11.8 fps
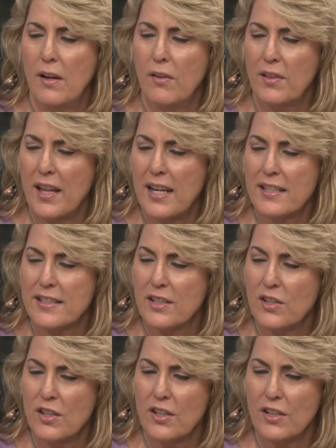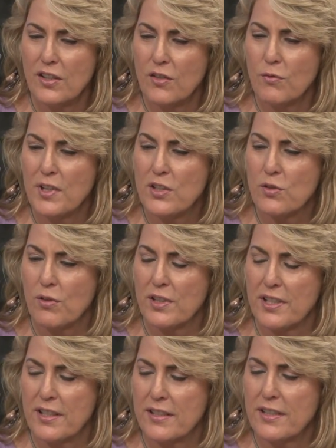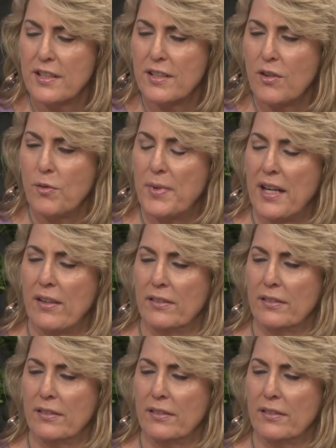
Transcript: Oh, that is good resources to know about.